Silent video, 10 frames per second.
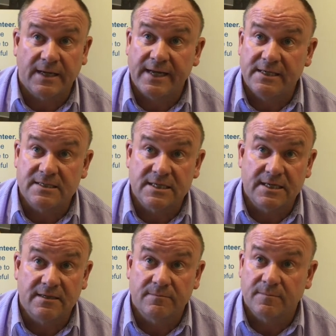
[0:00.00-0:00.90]

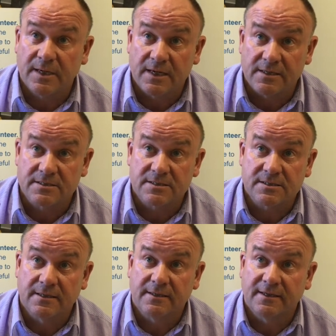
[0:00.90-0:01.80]
80
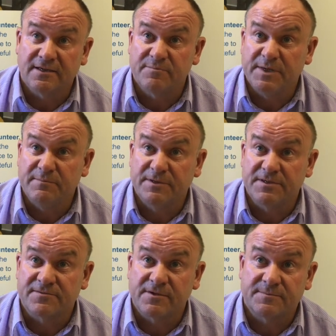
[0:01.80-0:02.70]
plus and have been with
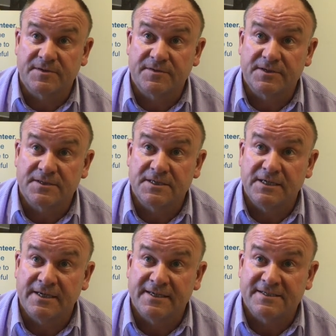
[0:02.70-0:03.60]
us for up to 30
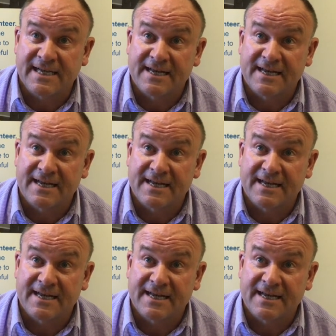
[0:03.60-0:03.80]
years